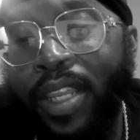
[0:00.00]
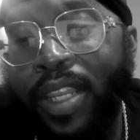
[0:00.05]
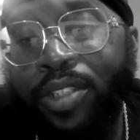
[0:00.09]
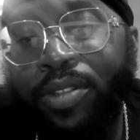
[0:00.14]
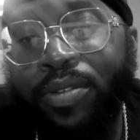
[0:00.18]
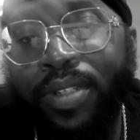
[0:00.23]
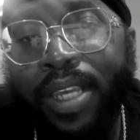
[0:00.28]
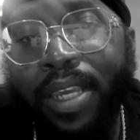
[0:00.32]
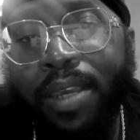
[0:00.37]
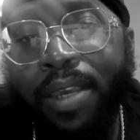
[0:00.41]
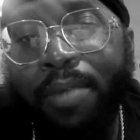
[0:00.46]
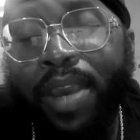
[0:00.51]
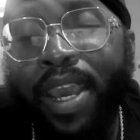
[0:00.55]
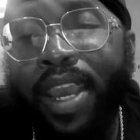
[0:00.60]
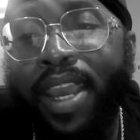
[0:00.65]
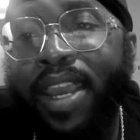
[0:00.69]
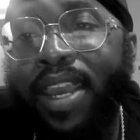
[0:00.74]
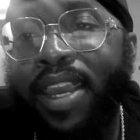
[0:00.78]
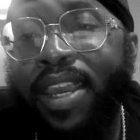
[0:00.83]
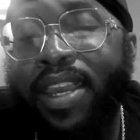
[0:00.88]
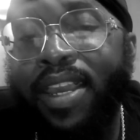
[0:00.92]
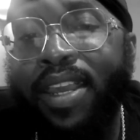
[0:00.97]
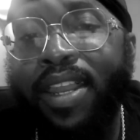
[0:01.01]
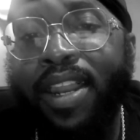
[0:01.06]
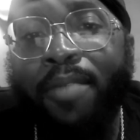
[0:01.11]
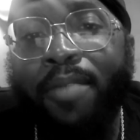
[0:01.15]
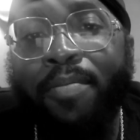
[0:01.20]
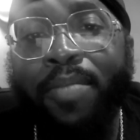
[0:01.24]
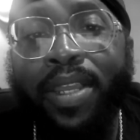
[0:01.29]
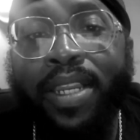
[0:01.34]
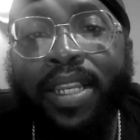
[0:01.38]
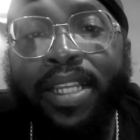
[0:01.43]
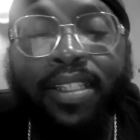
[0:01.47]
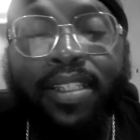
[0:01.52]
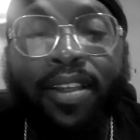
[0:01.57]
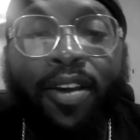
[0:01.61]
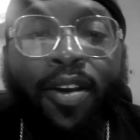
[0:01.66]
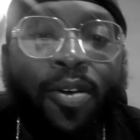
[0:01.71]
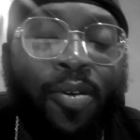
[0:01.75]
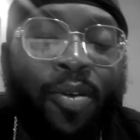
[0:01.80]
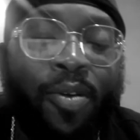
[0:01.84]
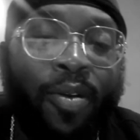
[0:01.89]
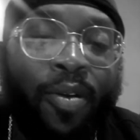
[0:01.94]
you get paid. I mean, it's a
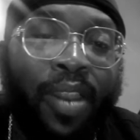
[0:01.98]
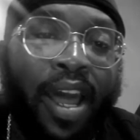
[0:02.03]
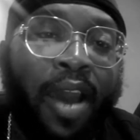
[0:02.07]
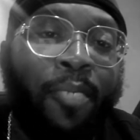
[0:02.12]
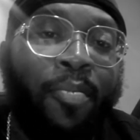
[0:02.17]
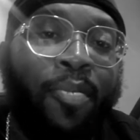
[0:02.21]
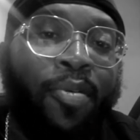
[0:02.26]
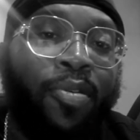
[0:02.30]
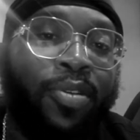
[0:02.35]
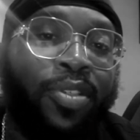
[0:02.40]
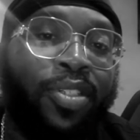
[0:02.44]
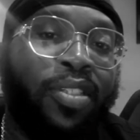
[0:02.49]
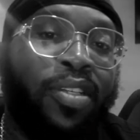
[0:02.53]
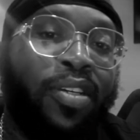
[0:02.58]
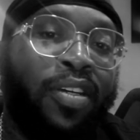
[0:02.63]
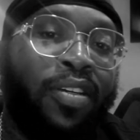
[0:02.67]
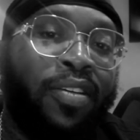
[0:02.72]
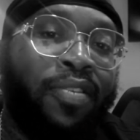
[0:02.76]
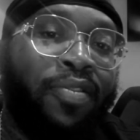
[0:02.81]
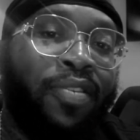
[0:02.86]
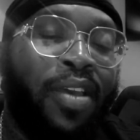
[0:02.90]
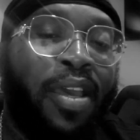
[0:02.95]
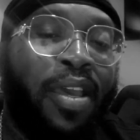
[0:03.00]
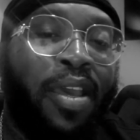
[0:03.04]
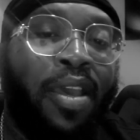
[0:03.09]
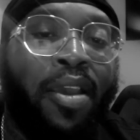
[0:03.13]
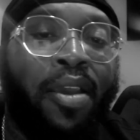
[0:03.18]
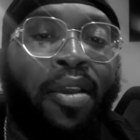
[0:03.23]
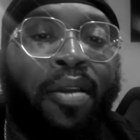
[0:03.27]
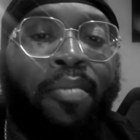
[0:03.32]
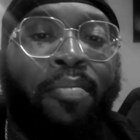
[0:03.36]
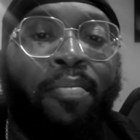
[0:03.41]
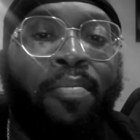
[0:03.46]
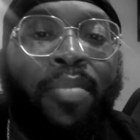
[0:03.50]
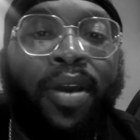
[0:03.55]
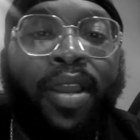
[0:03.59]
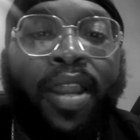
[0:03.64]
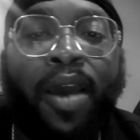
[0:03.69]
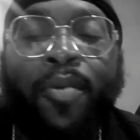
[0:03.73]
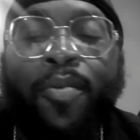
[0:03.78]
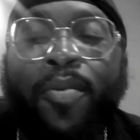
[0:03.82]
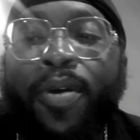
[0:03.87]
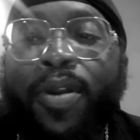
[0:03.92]
whole lot more stuff. But
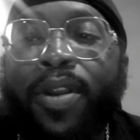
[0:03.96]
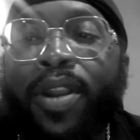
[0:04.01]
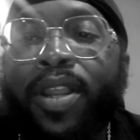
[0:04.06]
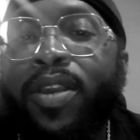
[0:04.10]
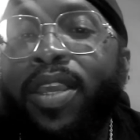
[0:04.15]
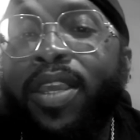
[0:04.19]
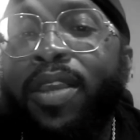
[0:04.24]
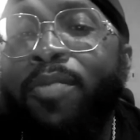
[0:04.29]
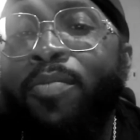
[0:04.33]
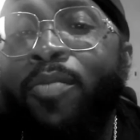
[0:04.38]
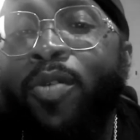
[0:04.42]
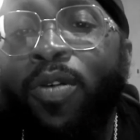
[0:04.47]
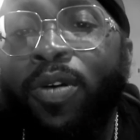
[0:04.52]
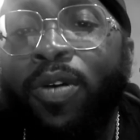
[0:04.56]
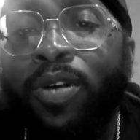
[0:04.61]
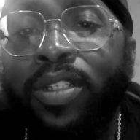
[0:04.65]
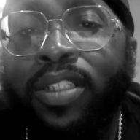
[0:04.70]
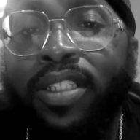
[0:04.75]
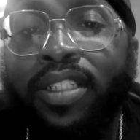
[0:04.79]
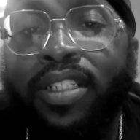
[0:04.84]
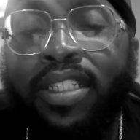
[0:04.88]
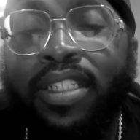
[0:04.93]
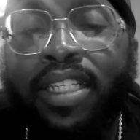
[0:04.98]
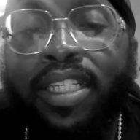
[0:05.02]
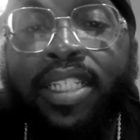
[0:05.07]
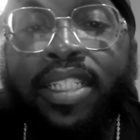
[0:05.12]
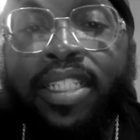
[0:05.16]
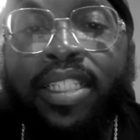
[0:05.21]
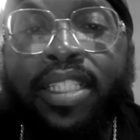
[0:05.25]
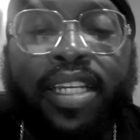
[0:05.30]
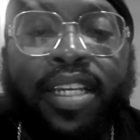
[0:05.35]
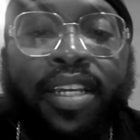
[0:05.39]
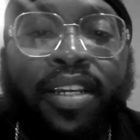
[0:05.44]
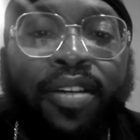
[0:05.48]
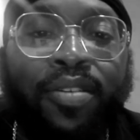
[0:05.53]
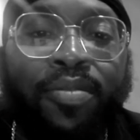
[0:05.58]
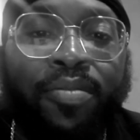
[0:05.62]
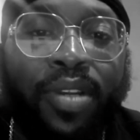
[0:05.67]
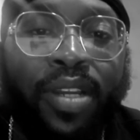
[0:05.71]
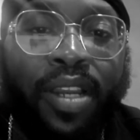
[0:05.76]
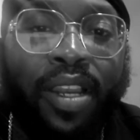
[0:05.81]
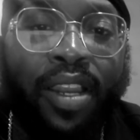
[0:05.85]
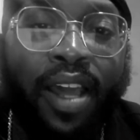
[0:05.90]
I want to get more into detail
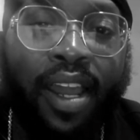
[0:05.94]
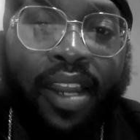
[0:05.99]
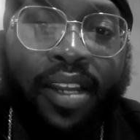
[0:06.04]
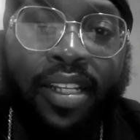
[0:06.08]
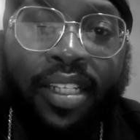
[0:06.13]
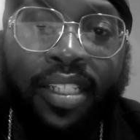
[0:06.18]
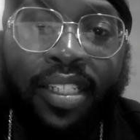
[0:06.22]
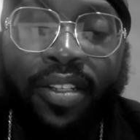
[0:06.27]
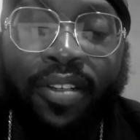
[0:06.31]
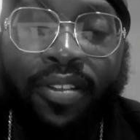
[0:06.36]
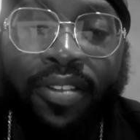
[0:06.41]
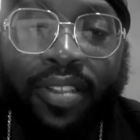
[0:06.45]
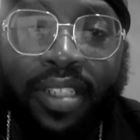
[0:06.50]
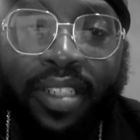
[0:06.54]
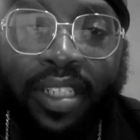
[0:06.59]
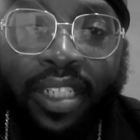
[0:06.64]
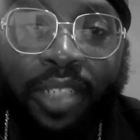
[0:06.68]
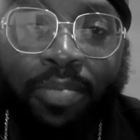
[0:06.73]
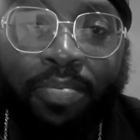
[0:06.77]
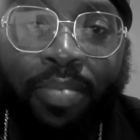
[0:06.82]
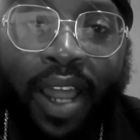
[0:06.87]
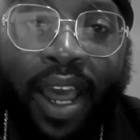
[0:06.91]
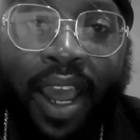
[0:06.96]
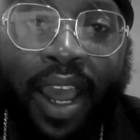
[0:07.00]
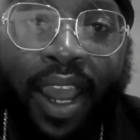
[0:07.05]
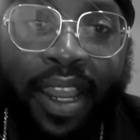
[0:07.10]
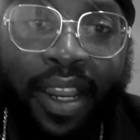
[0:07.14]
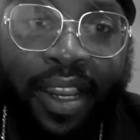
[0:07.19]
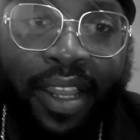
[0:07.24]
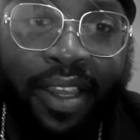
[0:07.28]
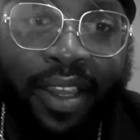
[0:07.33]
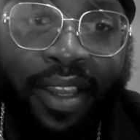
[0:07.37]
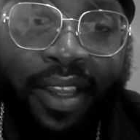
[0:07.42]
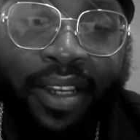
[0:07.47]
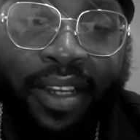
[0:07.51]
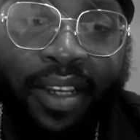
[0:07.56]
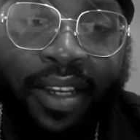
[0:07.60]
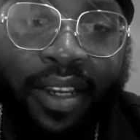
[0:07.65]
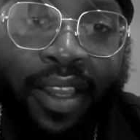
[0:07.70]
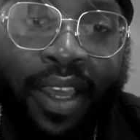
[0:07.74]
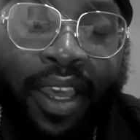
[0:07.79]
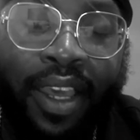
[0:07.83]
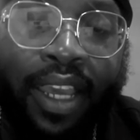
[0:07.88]
with a lot of this stuff to explain it in
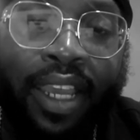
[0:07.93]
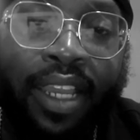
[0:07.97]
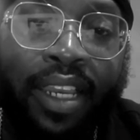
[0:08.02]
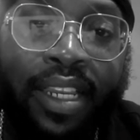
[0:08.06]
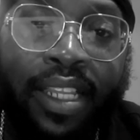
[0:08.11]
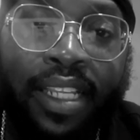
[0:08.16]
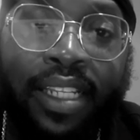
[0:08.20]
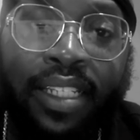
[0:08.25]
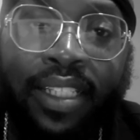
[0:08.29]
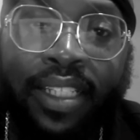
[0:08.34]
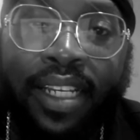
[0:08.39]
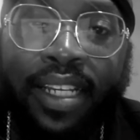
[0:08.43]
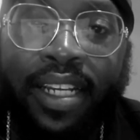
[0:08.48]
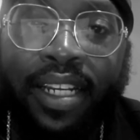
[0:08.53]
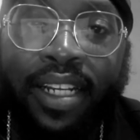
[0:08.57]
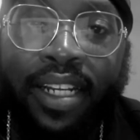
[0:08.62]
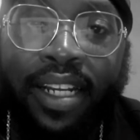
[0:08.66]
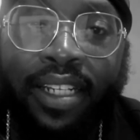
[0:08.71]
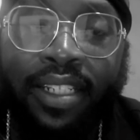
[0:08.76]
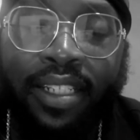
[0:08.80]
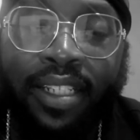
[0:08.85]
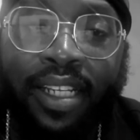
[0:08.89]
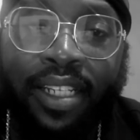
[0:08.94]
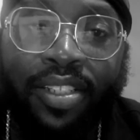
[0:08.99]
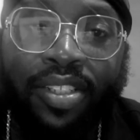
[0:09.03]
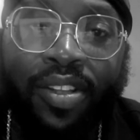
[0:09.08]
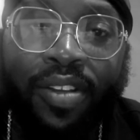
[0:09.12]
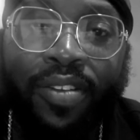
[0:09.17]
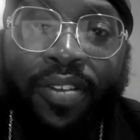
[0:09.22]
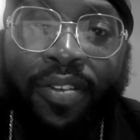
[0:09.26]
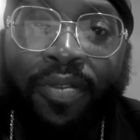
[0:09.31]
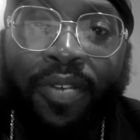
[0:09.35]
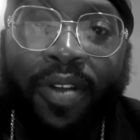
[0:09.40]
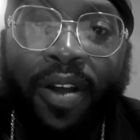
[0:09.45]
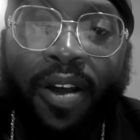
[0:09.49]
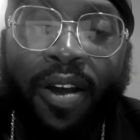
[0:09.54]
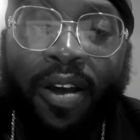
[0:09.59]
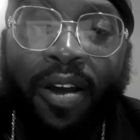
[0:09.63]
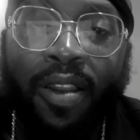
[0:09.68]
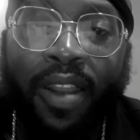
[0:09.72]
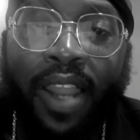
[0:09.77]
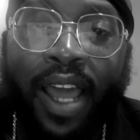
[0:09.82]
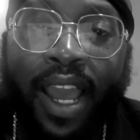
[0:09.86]
detail, because that stuff
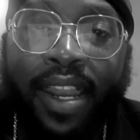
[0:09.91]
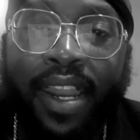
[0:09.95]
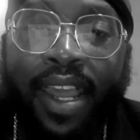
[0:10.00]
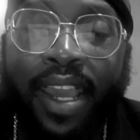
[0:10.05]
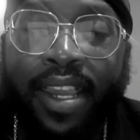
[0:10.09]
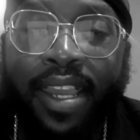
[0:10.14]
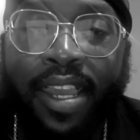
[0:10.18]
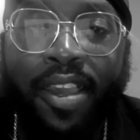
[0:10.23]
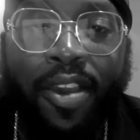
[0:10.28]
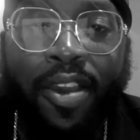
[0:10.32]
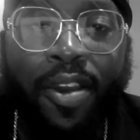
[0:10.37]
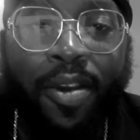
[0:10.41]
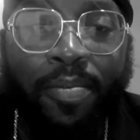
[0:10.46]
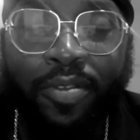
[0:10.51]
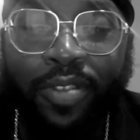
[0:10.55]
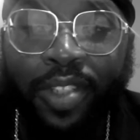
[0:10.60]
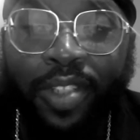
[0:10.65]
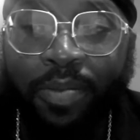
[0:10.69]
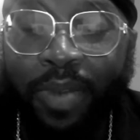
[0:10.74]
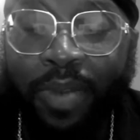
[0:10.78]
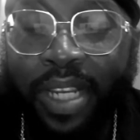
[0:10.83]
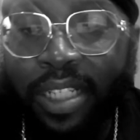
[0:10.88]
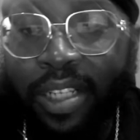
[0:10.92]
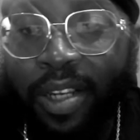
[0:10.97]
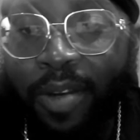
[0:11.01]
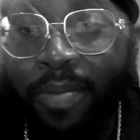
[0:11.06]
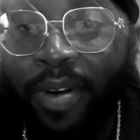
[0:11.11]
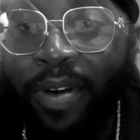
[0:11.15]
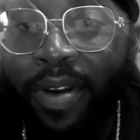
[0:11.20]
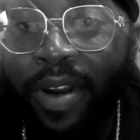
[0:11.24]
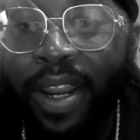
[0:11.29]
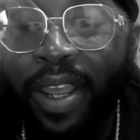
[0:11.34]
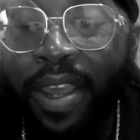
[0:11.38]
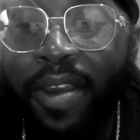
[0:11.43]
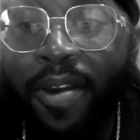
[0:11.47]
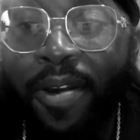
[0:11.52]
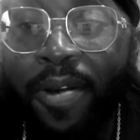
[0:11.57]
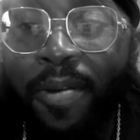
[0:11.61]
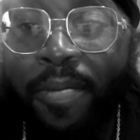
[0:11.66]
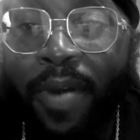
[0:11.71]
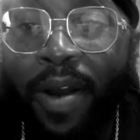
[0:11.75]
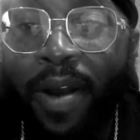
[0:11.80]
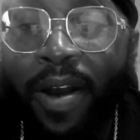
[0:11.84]
like that can help you, especially per diem.
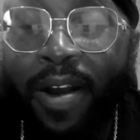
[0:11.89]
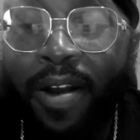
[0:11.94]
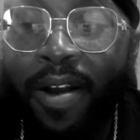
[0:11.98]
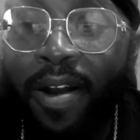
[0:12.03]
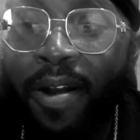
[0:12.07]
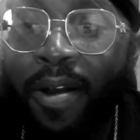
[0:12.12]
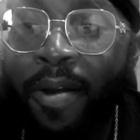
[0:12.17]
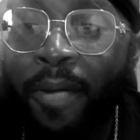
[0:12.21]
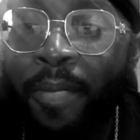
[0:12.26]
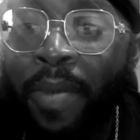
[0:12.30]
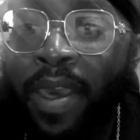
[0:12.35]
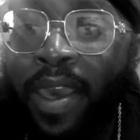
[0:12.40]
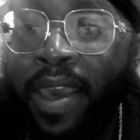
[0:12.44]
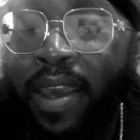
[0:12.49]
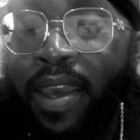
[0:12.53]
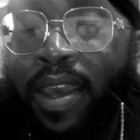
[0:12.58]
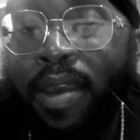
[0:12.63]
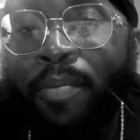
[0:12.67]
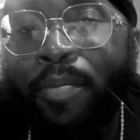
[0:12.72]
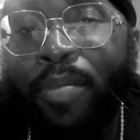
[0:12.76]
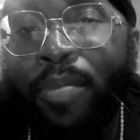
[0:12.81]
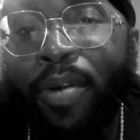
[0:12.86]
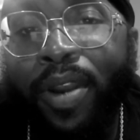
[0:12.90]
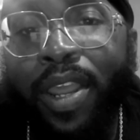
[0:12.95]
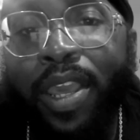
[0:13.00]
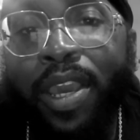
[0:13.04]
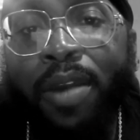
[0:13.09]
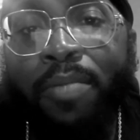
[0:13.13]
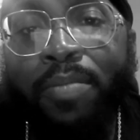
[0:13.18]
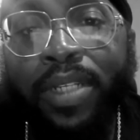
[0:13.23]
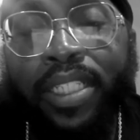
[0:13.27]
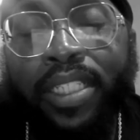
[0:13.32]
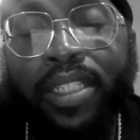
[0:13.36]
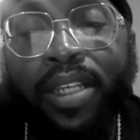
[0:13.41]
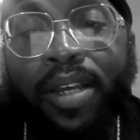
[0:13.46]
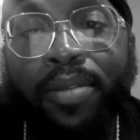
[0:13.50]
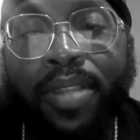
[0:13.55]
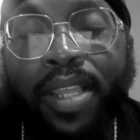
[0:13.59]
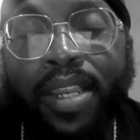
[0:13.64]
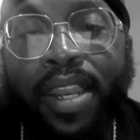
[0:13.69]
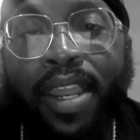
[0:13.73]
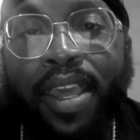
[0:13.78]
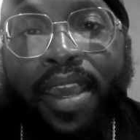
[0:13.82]
Per diem is
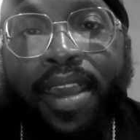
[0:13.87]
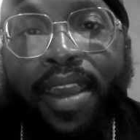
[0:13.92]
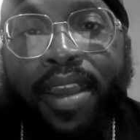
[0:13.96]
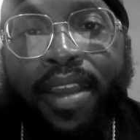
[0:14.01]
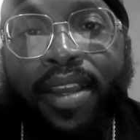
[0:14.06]
something that